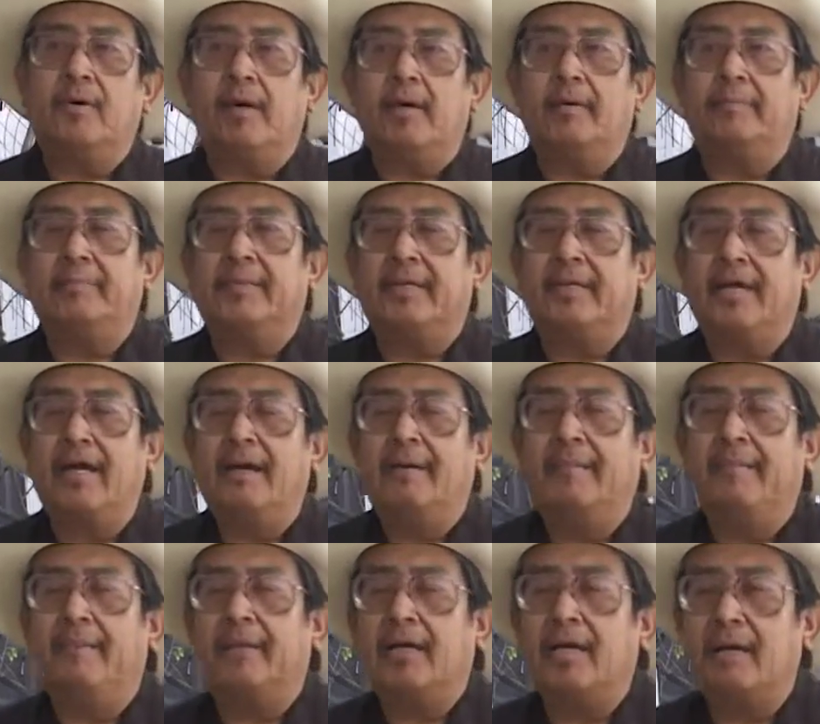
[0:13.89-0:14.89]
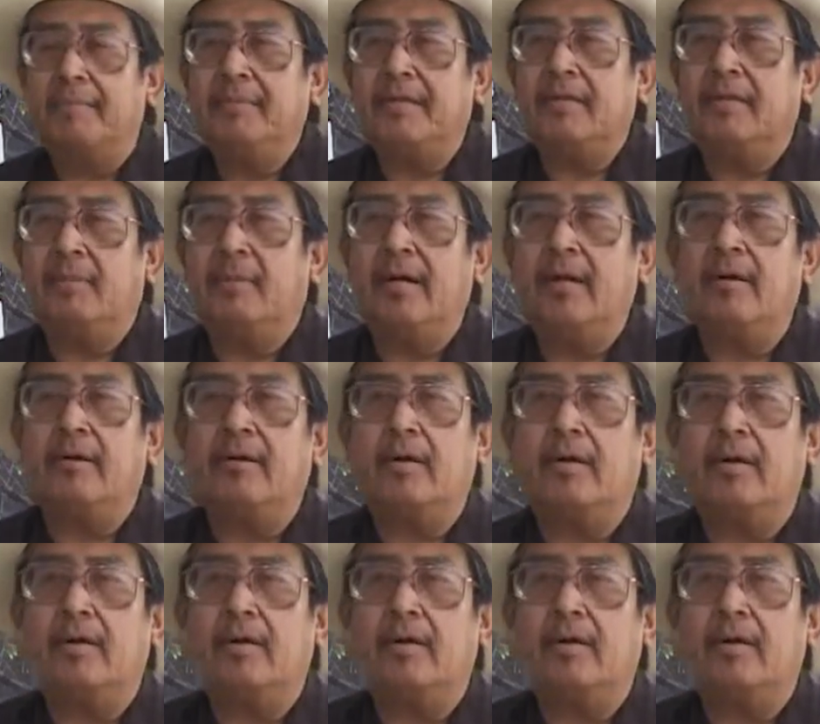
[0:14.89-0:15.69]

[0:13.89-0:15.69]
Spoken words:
are becoming aware